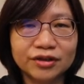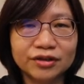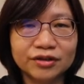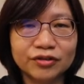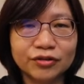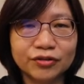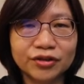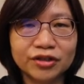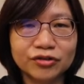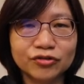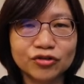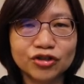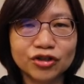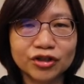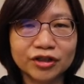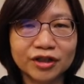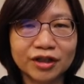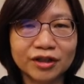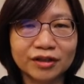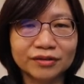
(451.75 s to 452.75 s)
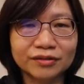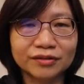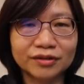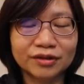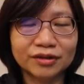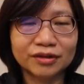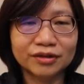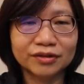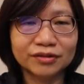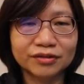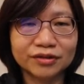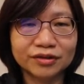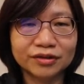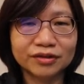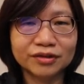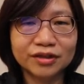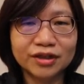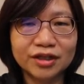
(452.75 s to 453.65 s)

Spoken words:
you can check on the